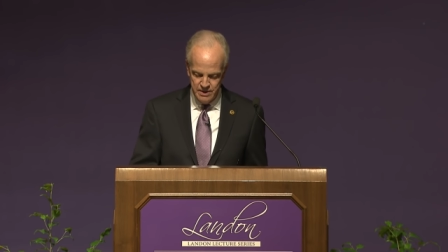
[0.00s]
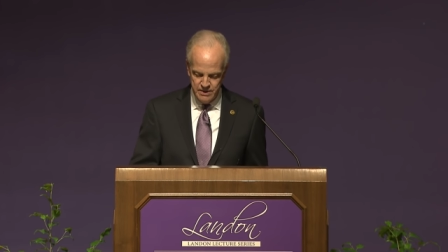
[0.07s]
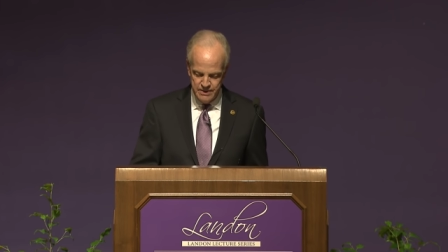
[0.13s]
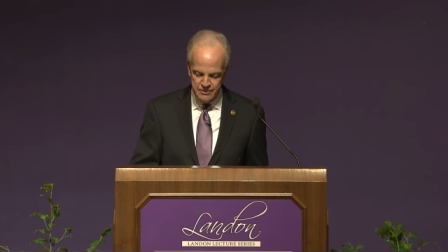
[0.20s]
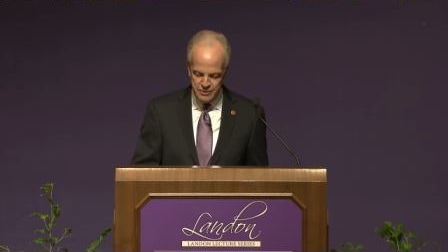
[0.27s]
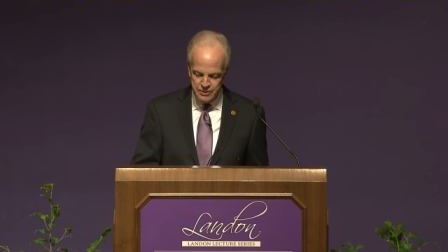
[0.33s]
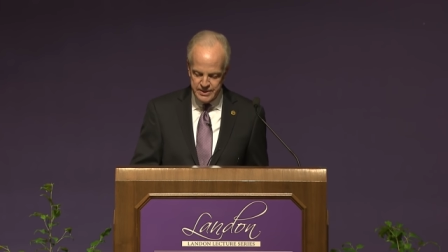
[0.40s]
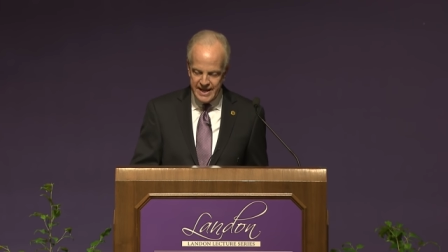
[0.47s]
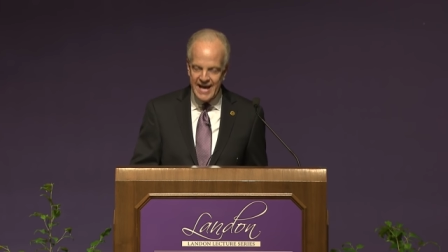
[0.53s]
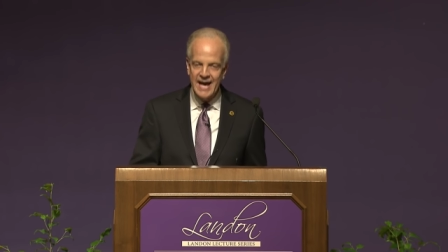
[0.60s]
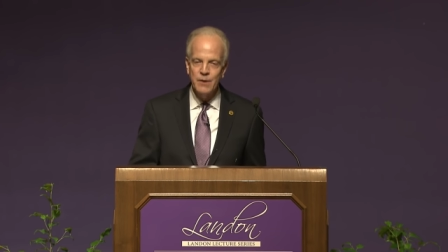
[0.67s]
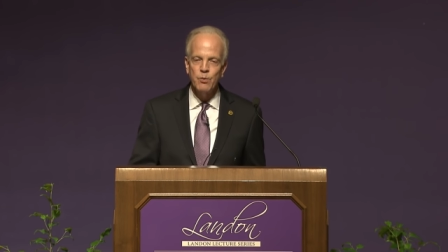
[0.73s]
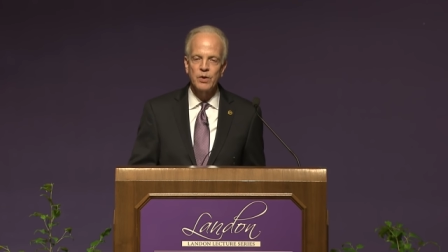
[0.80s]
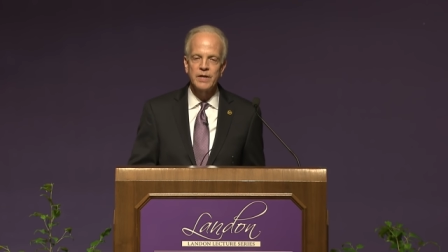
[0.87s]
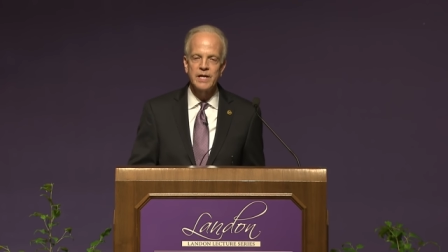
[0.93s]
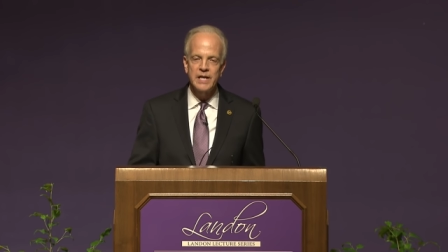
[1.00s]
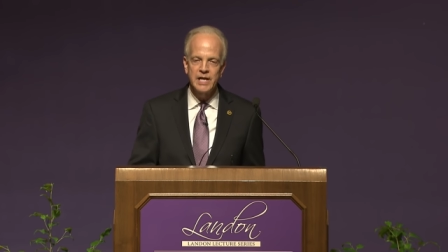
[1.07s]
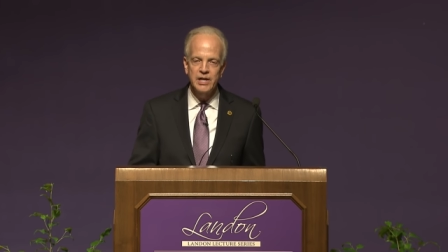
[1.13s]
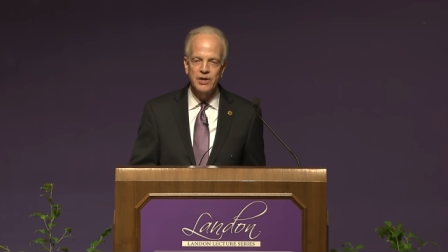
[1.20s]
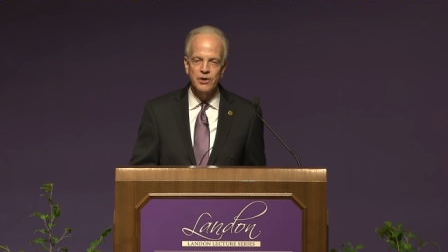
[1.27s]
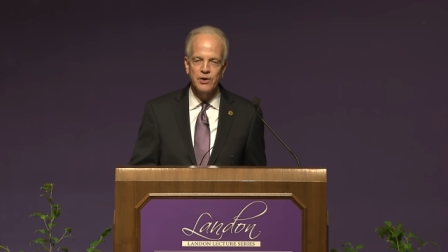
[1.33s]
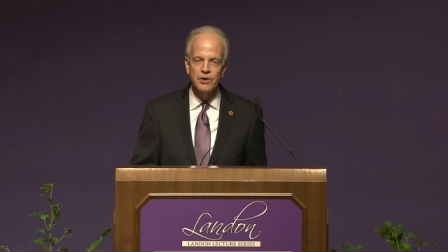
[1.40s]
that their dad will
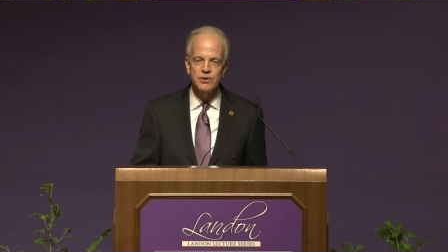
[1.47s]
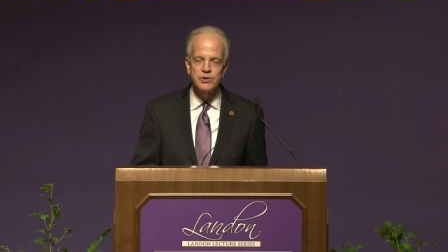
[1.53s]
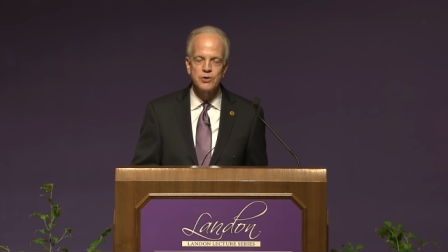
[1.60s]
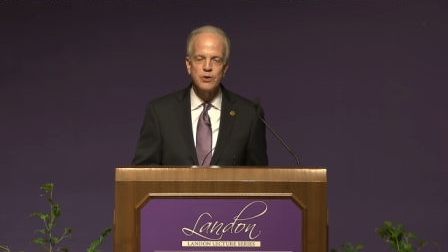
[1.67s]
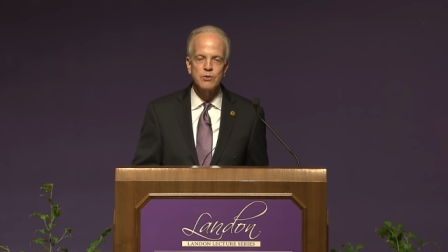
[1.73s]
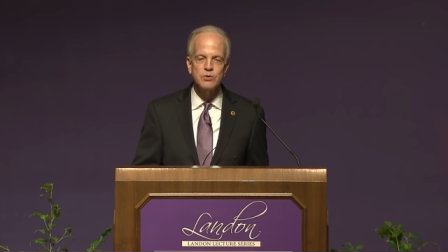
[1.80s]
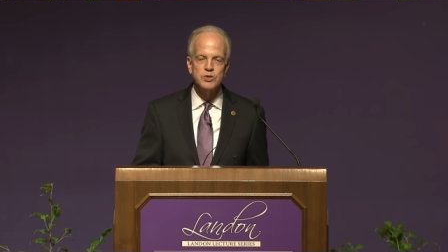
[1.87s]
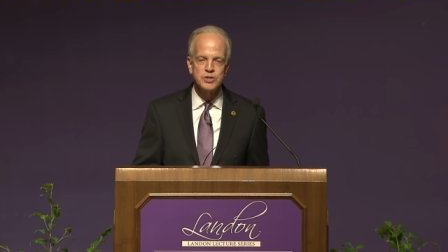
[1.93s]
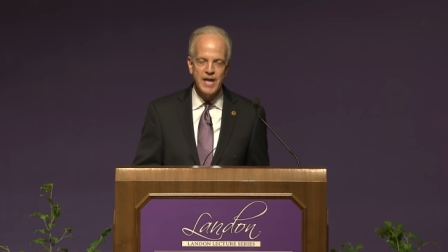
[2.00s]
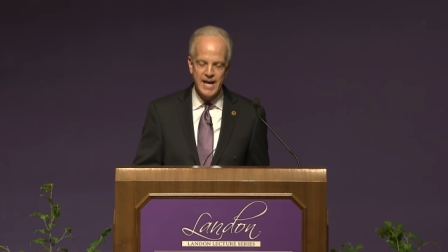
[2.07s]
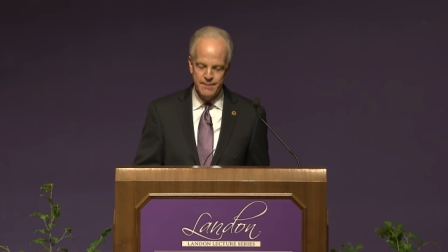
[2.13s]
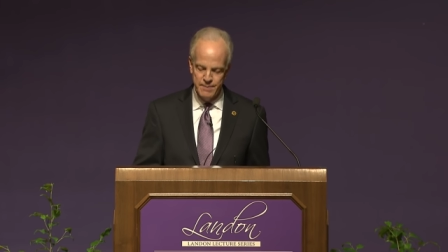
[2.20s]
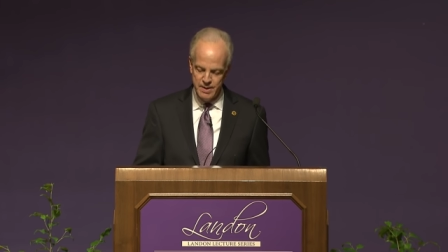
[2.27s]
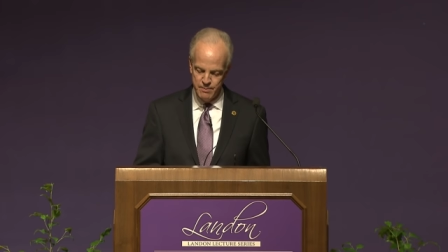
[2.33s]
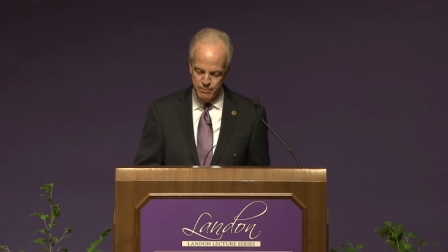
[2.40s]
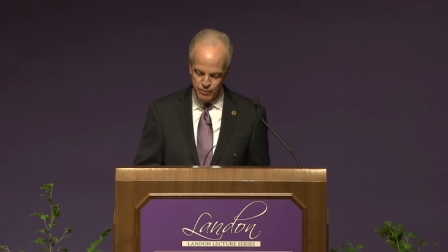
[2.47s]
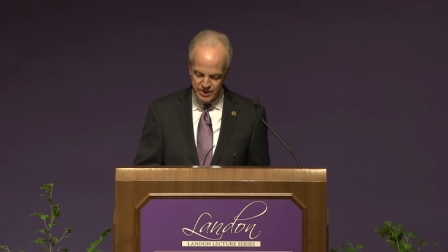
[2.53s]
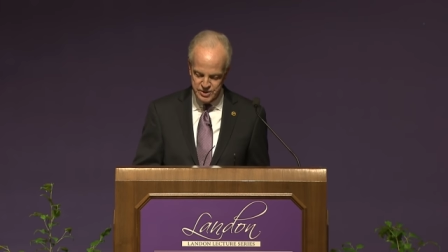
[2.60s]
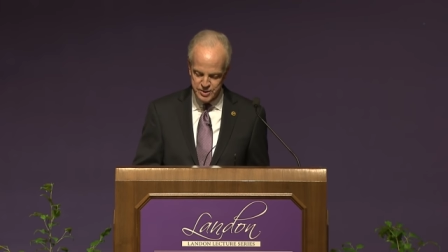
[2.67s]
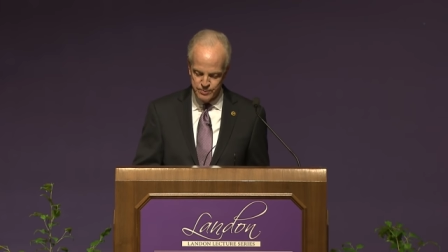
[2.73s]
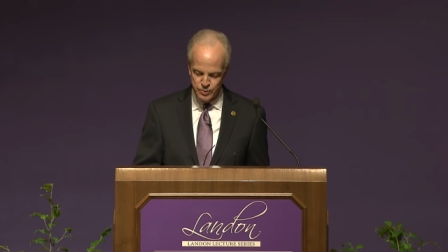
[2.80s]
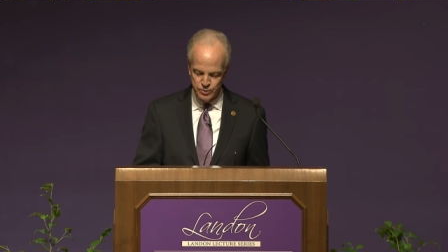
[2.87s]
adhere to those same
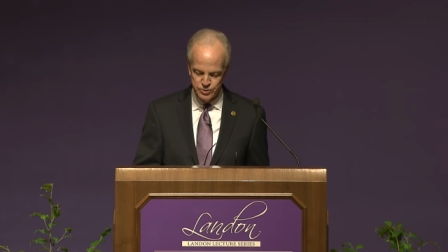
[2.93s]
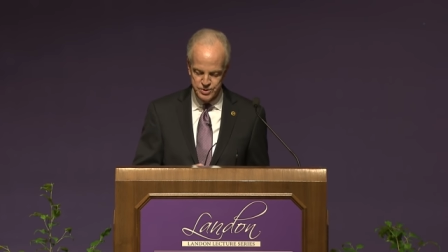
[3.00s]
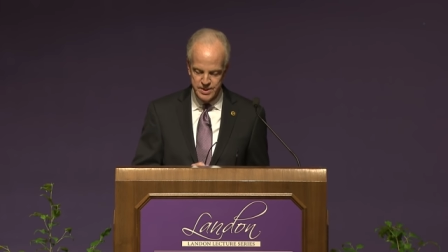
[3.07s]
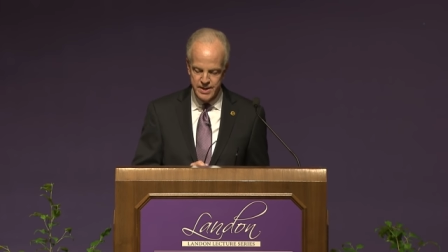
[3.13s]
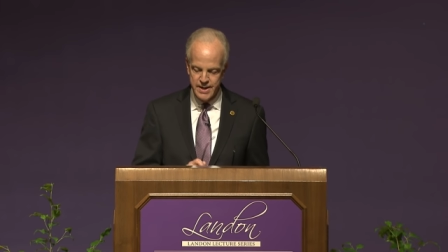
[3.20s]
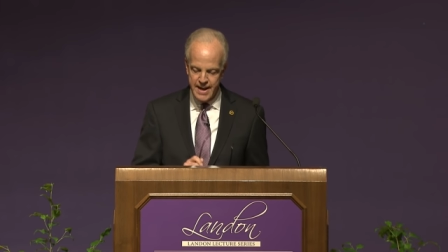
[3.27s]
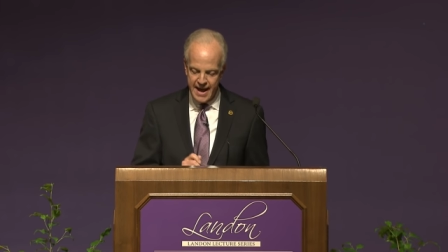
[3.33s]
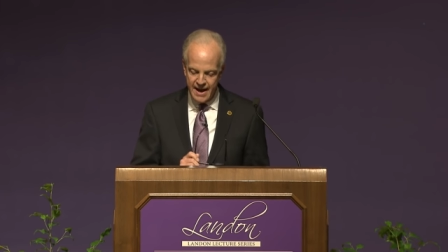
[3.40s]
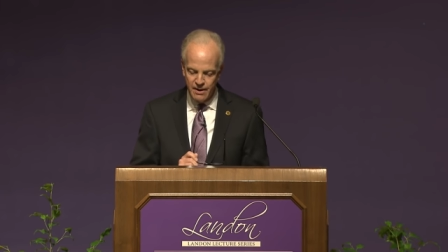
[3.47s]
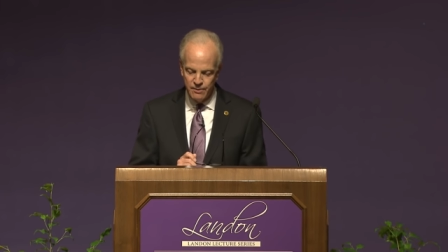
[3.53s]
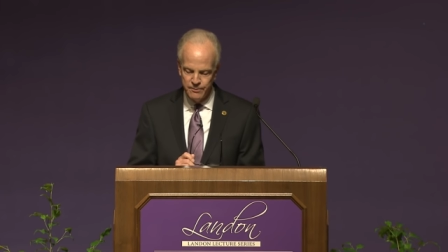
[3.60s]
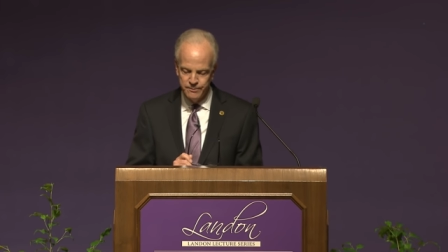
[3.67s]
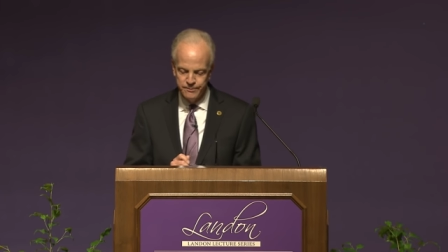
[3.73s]
principles now.